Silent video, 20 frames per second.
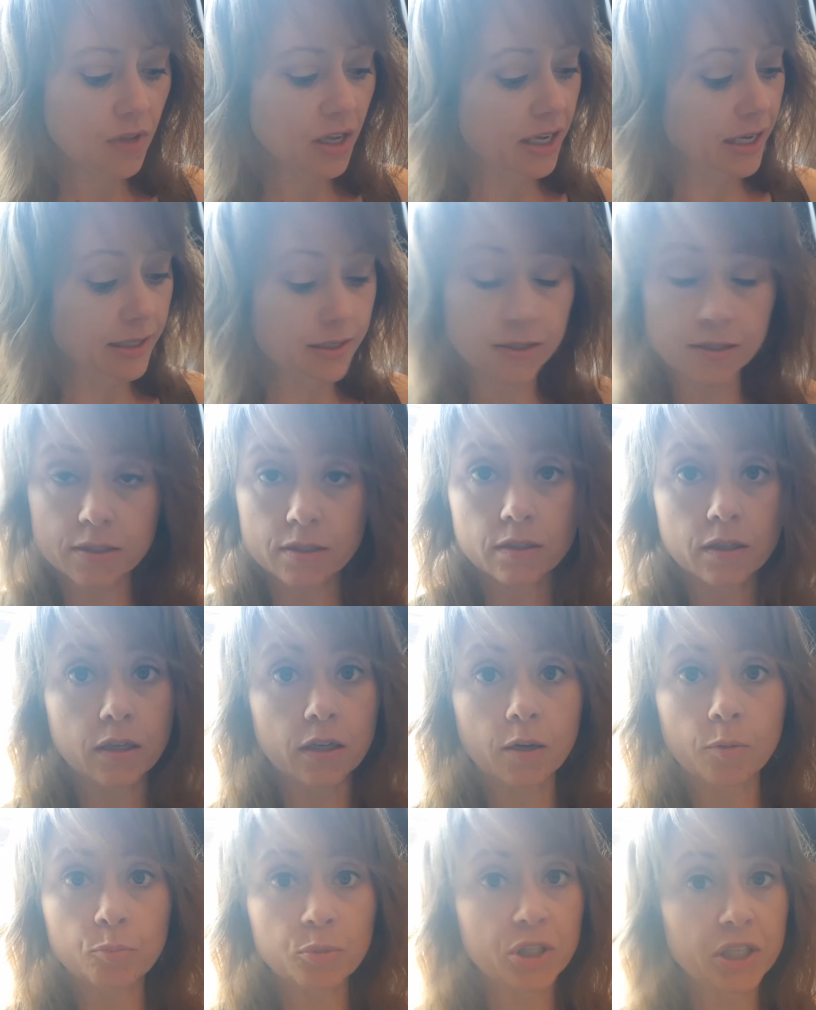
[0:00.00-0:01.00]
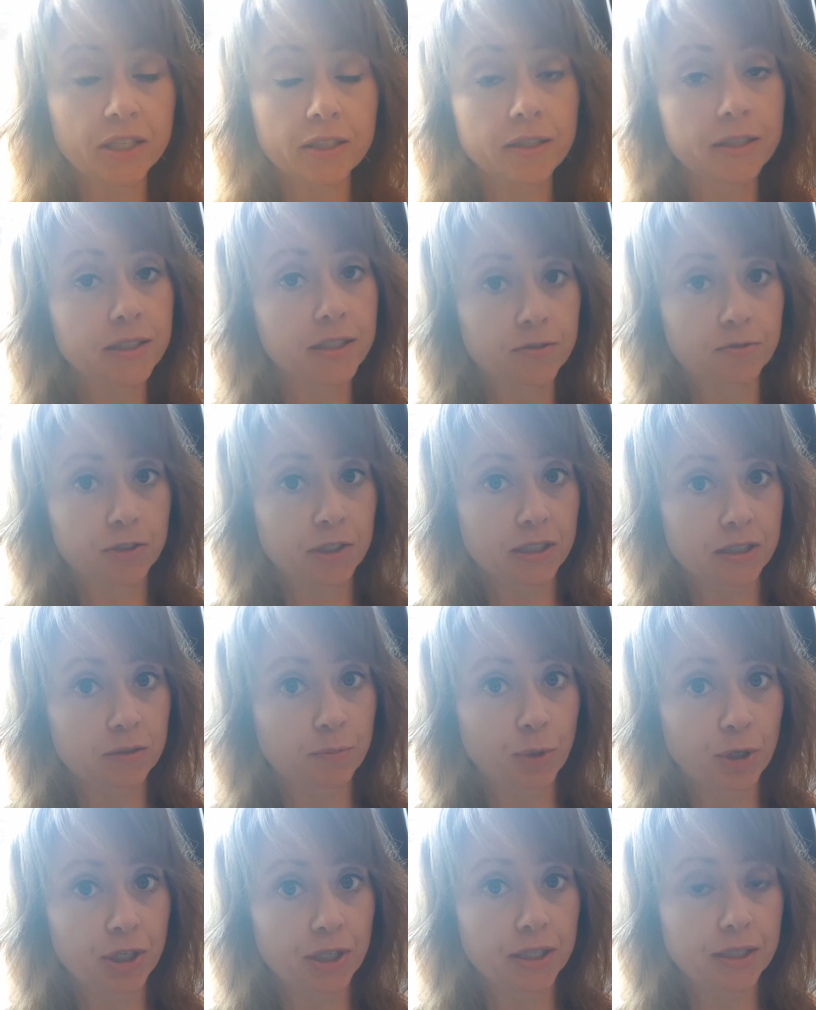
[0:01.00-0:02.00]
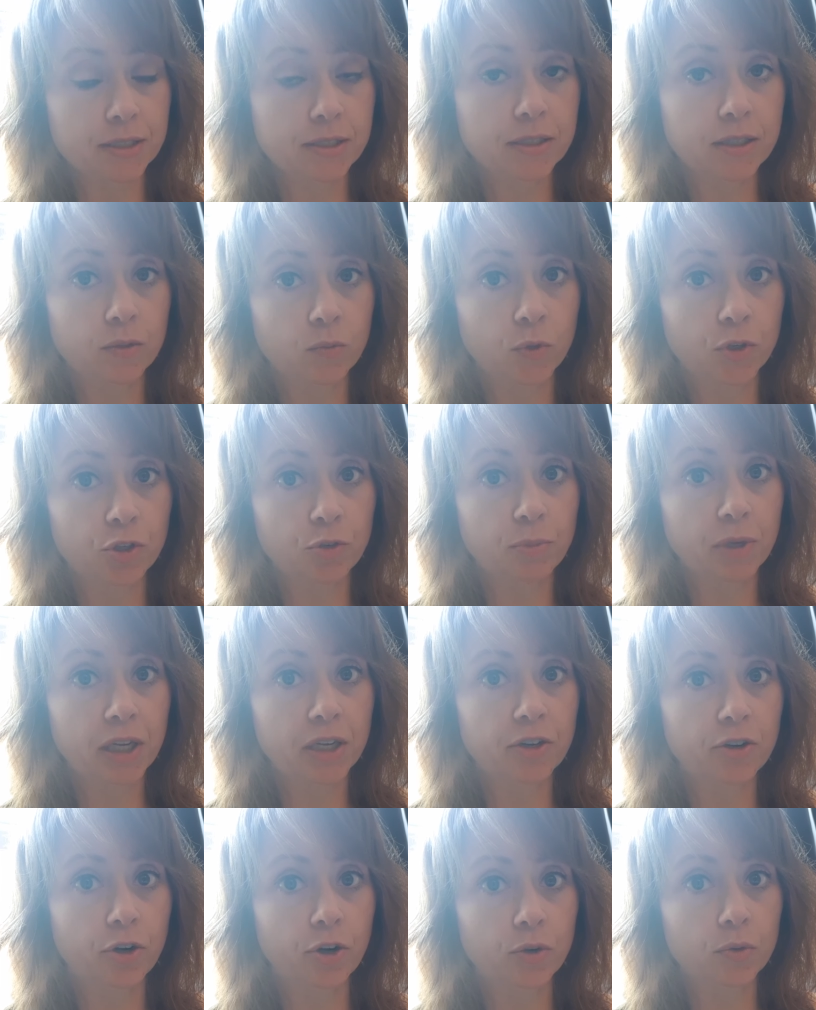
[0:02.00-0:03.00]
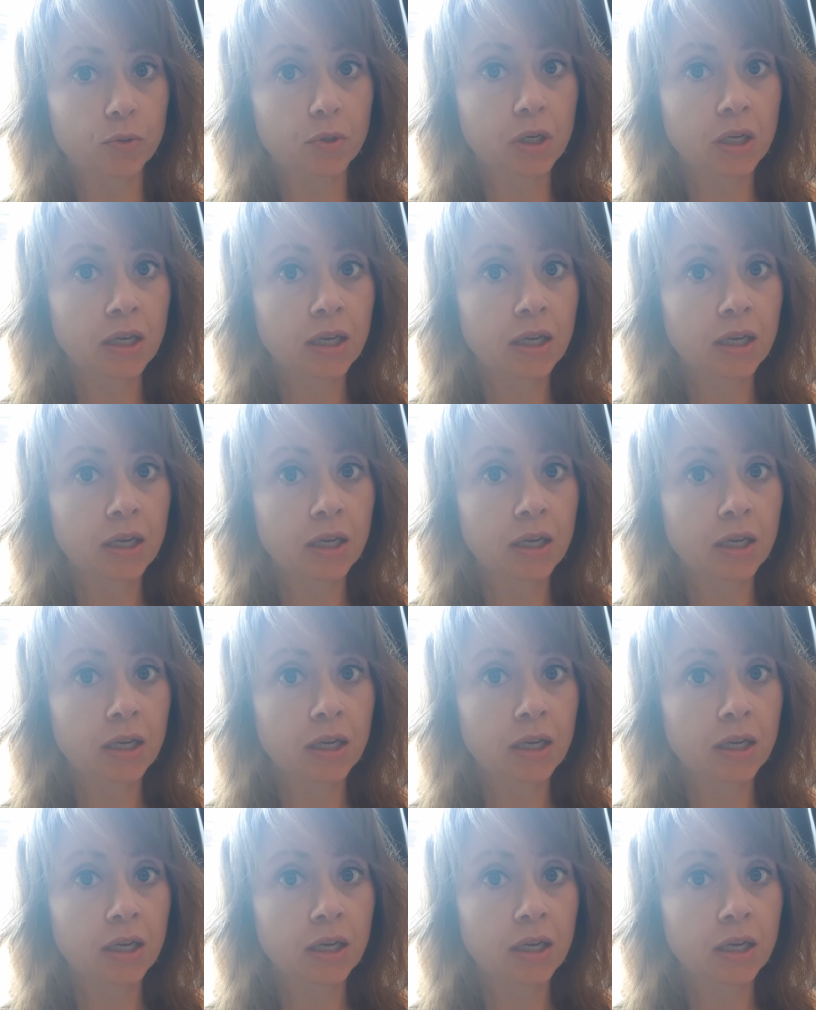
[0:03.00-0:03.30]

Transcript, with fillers: it's a completely different experience than when you make your own